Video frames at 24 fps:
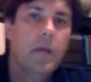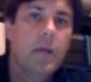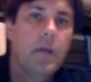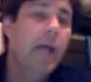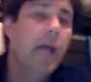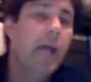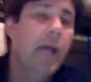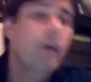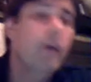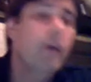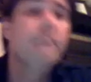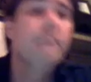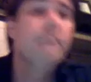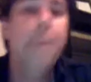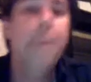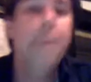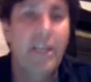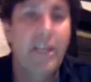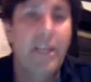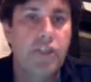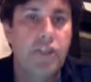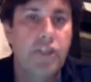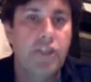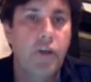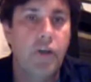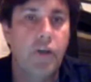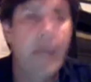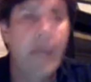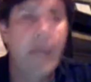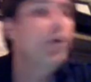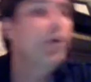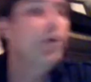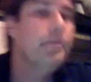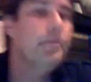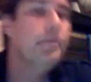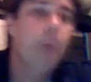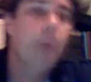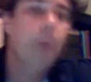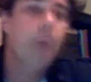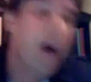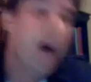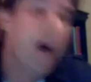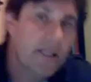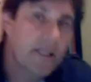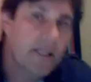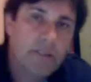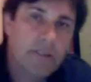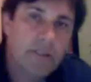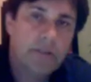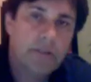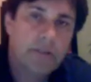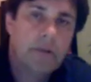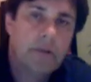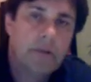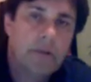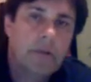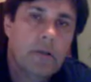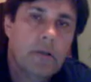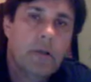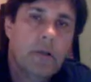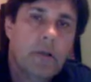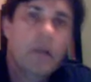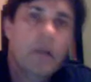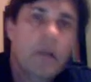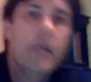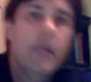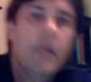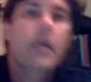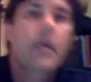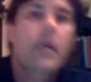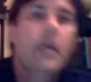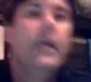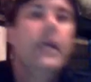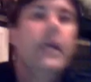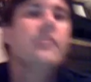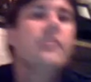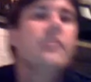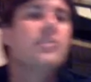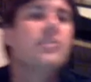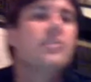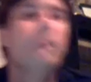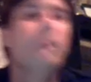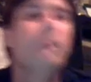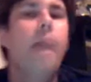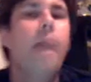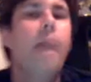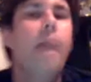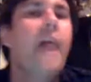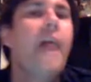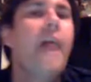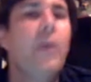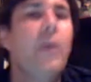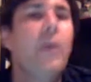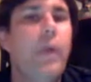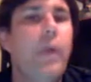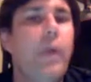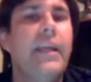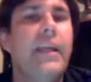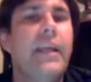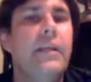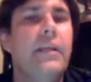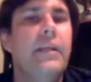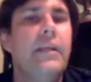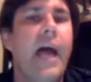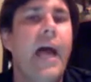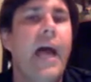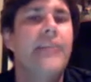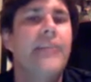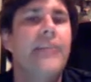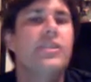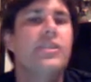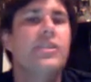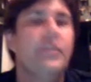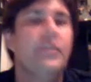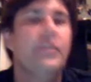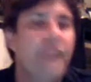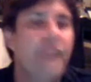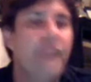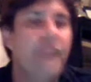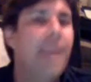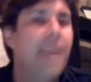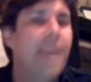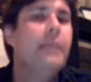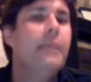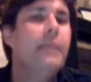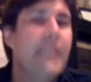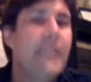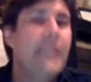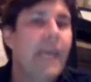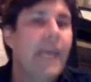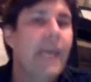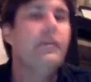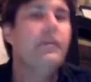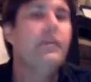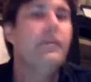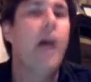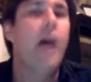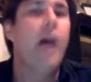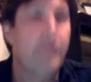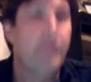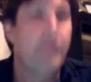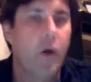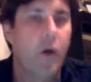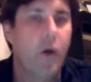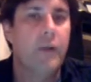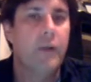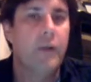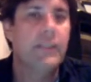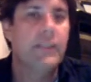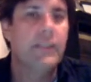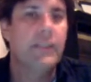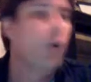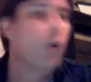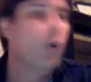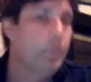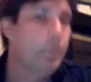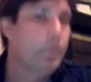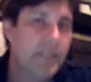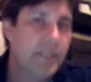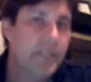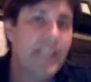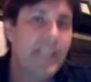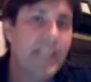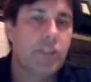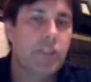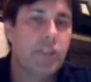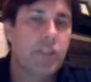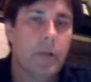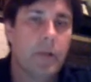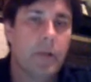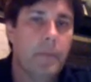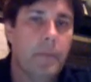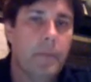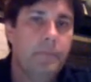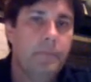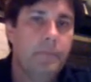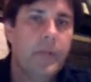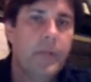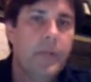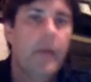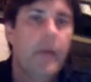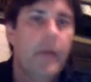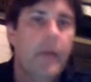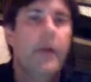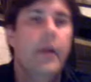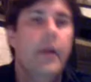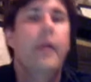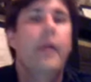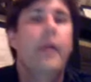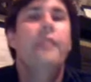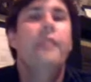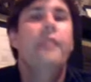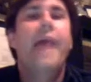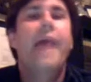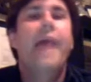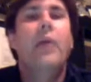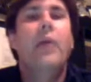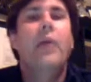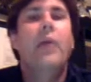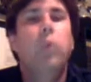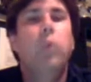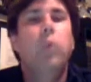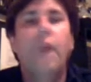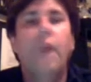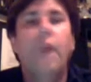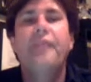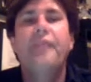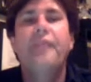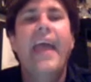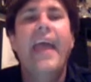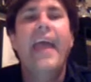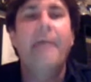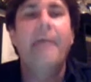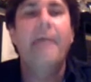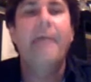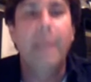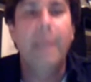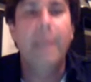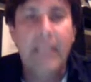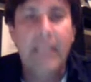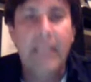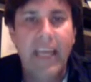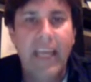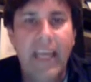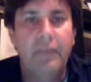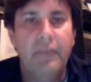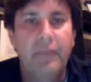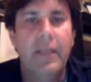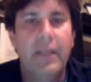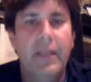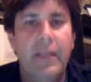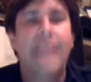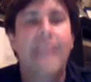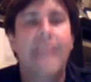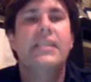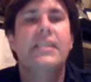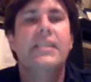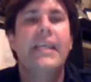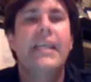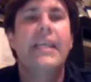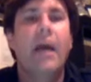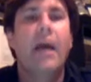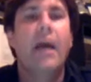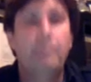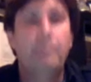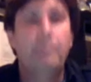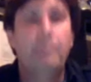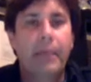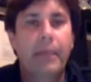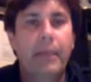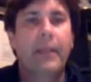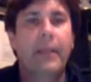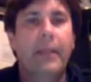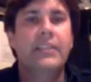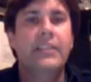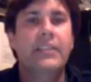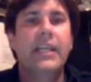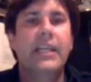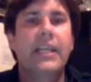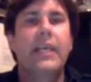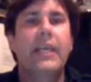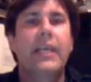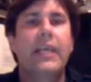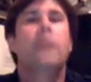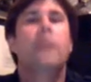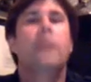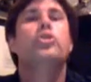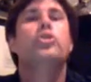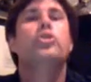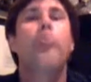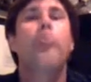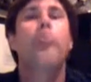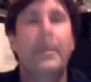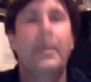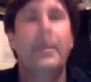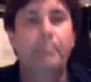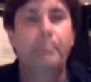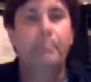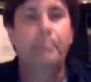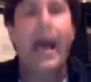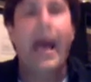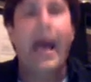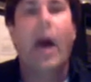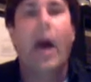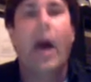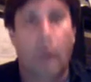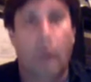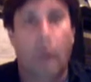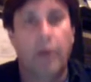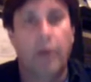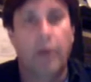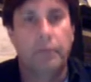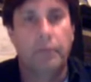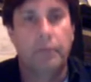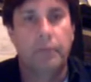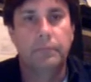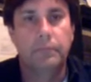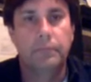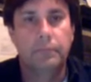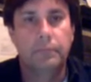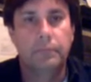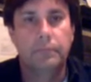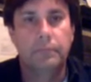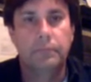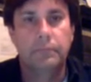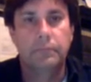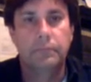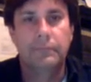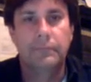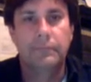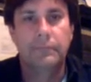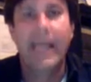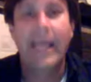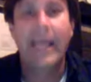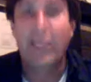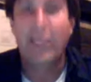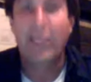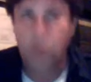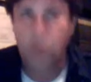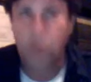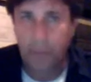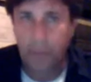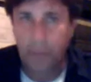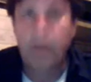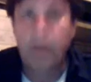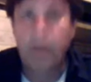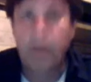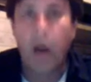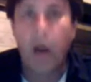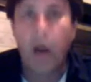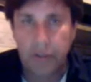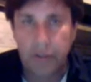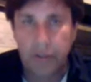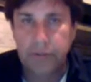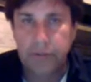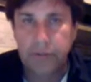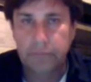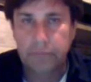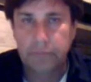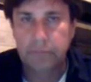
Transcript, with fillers: a good minister, a good boss is somebody that recognizes if they've been given authority or position that what they have been given is the ability to empower and to impart.